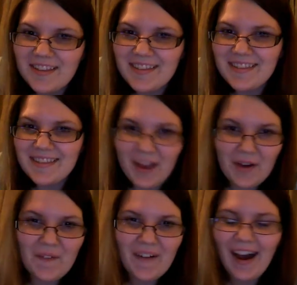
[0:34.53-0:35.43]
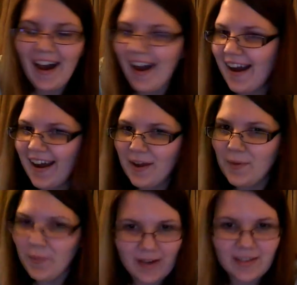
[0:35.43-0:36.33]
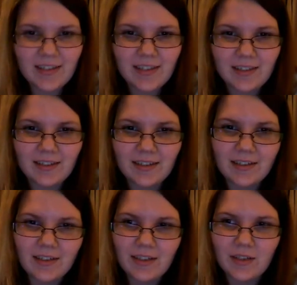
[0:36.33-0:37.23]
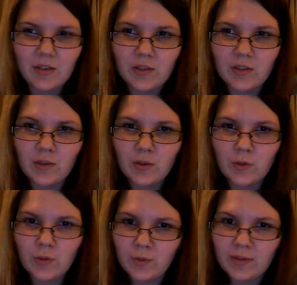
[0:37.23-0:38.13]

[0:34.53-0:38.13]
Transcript: So I went to